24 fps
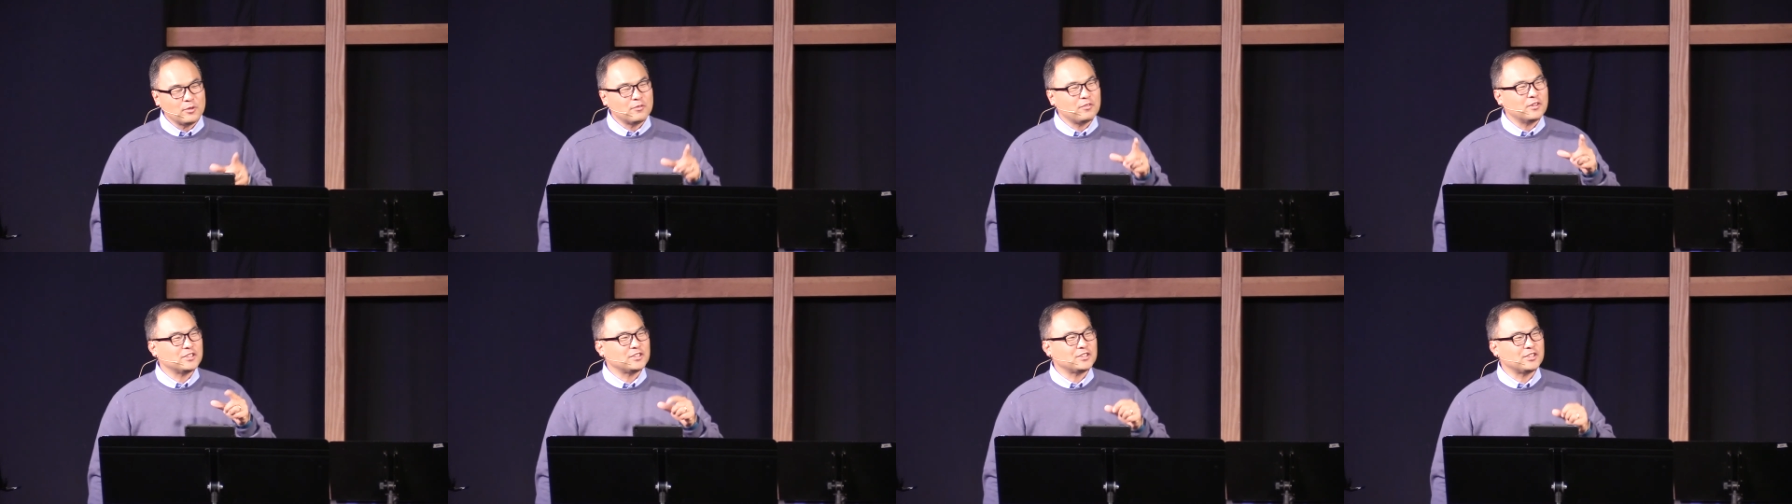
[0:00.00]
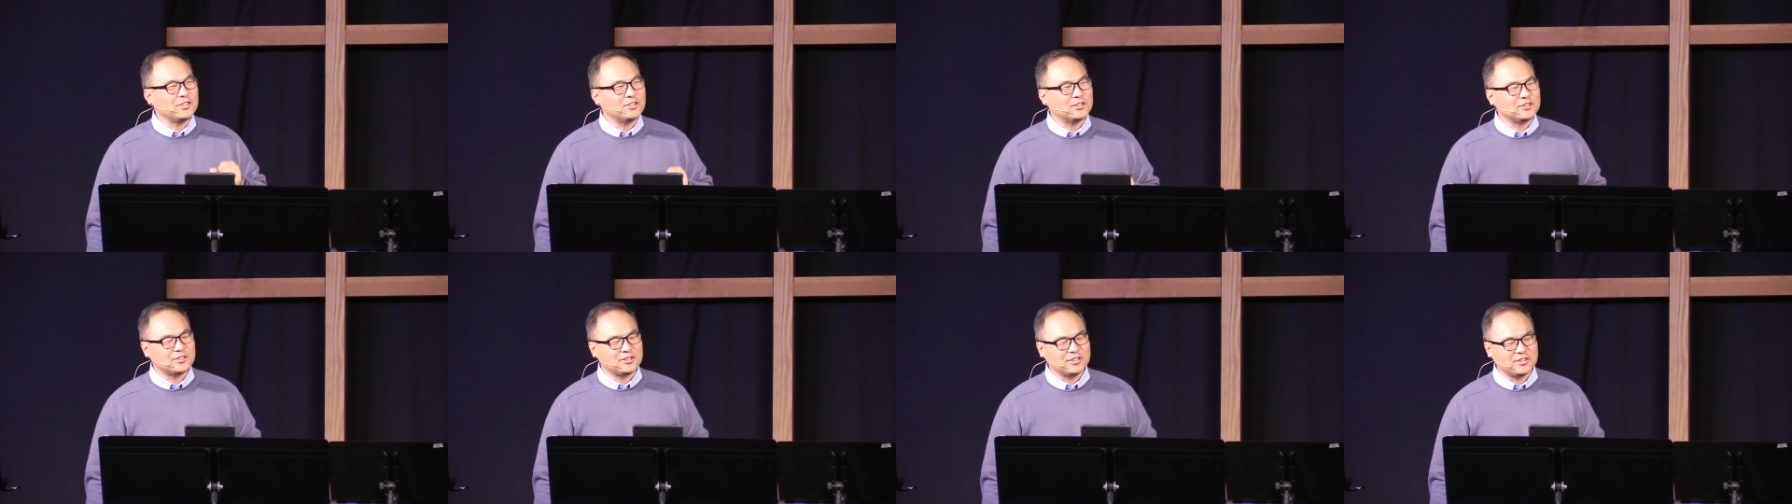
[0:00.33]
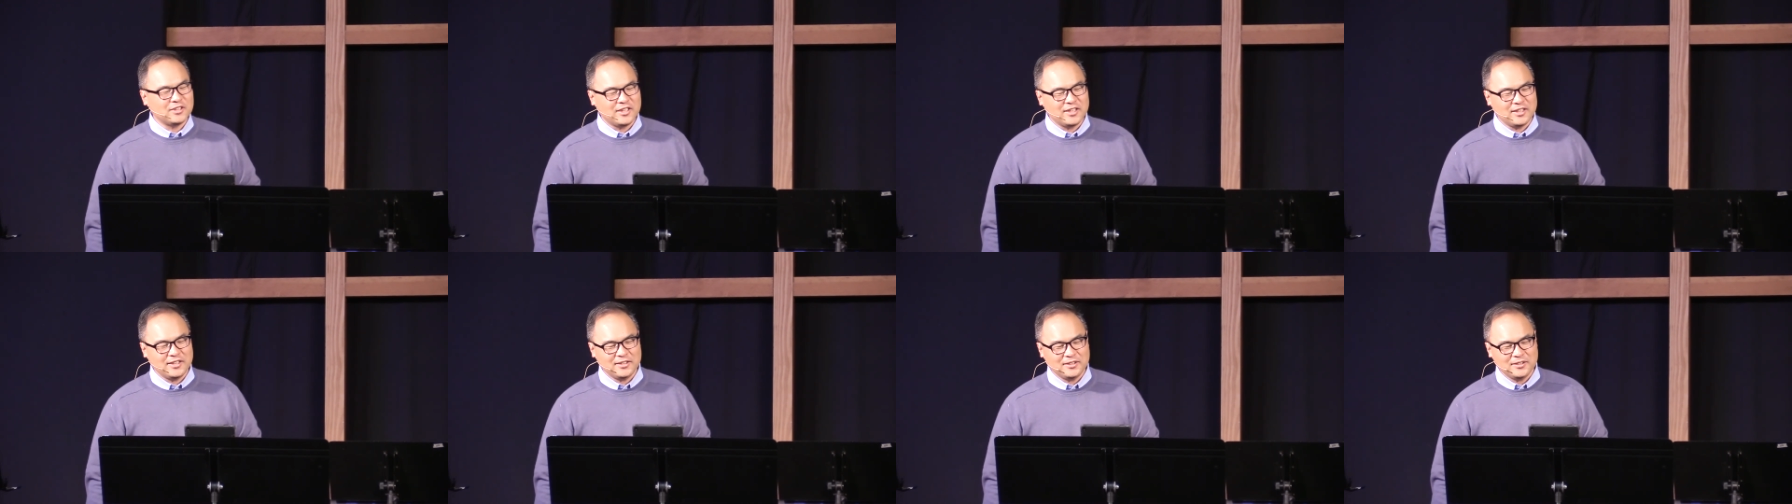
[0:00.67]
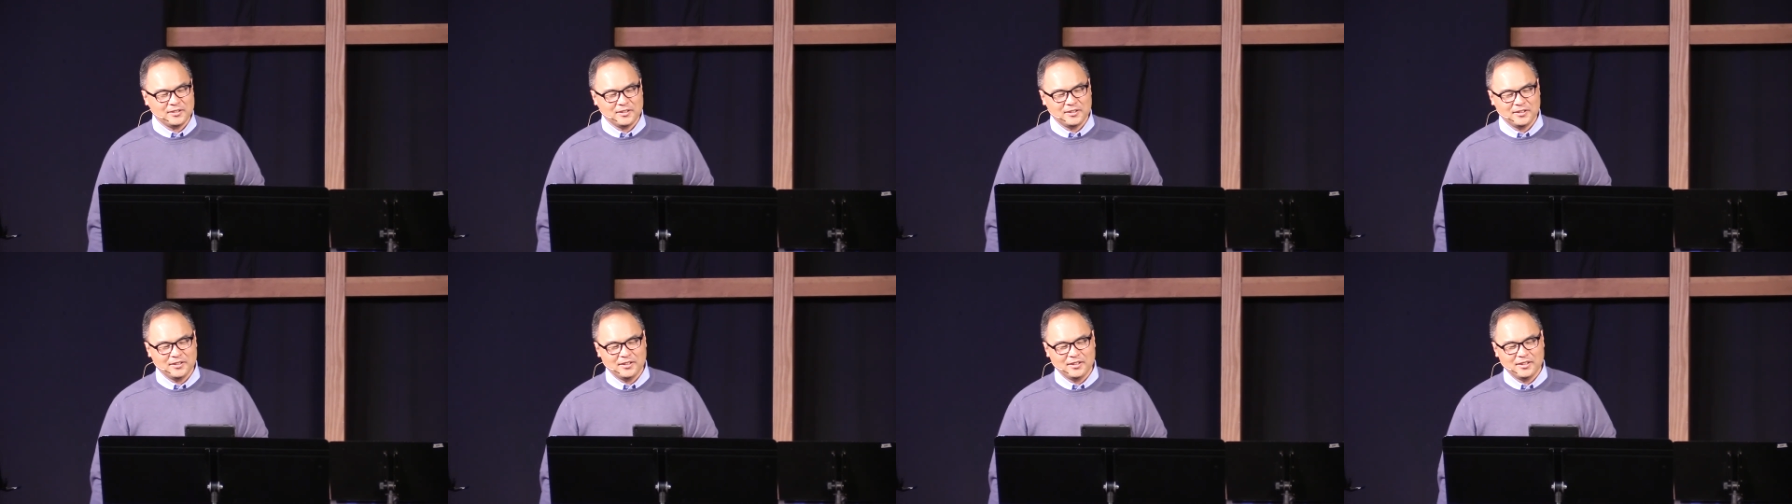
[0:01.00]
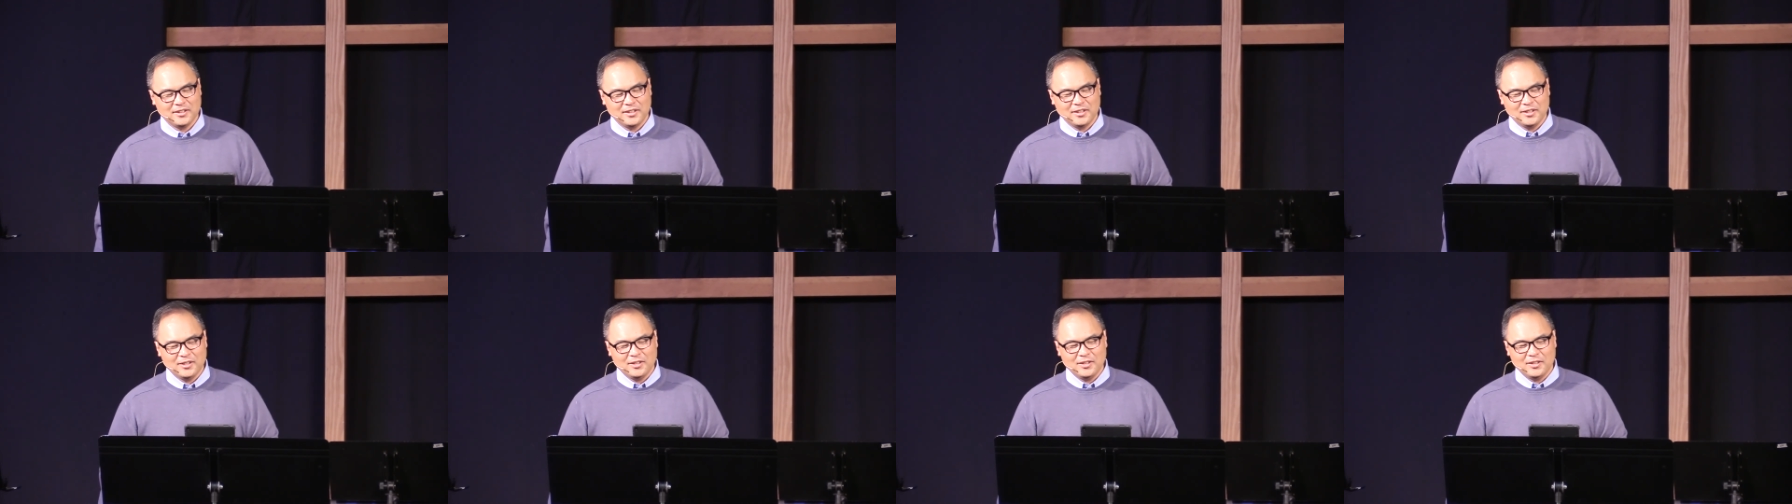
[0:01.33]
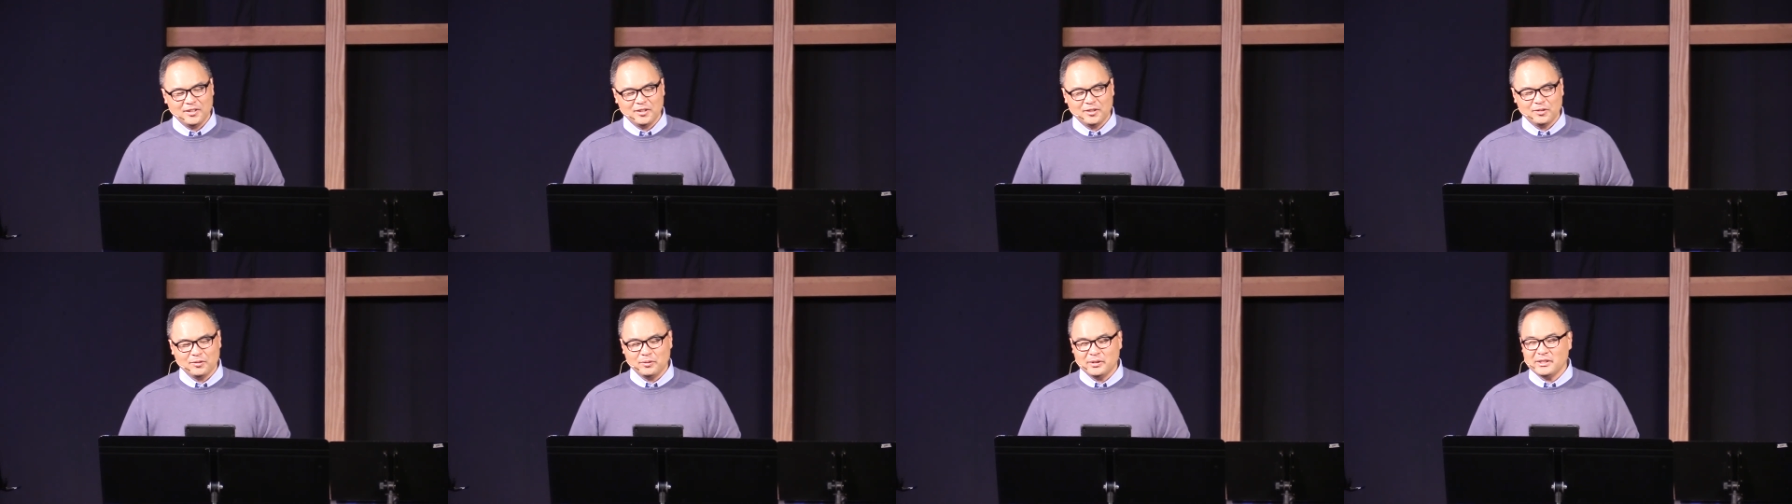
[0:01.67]
of us here today,
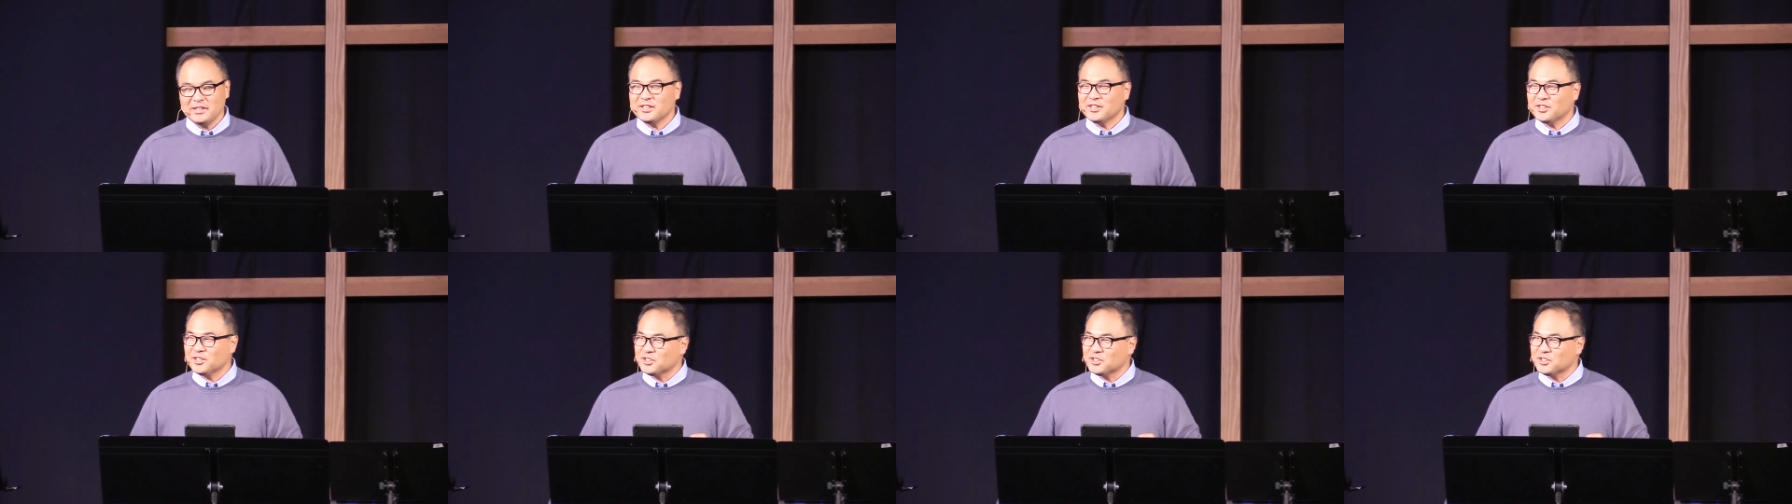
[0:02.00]
we need